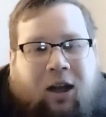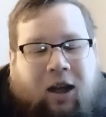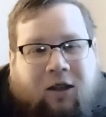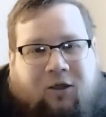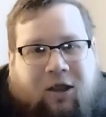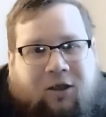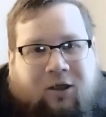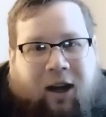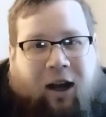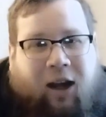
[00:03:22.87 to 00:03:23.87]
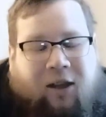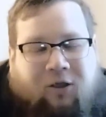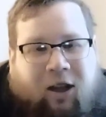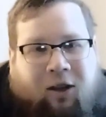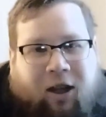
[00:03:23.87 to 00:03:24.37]
It's not like
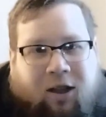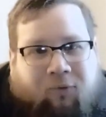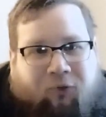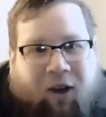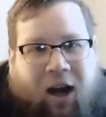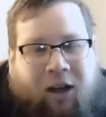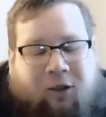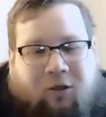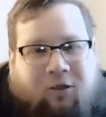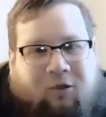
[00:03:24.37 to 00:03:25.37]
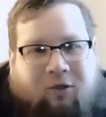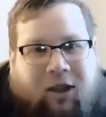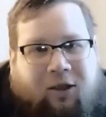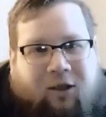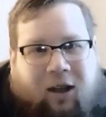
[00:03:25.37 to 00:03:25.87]
a lake of fire or
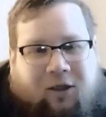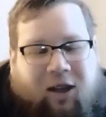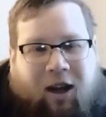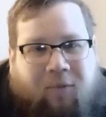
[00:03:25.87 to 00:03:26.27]
anything like that.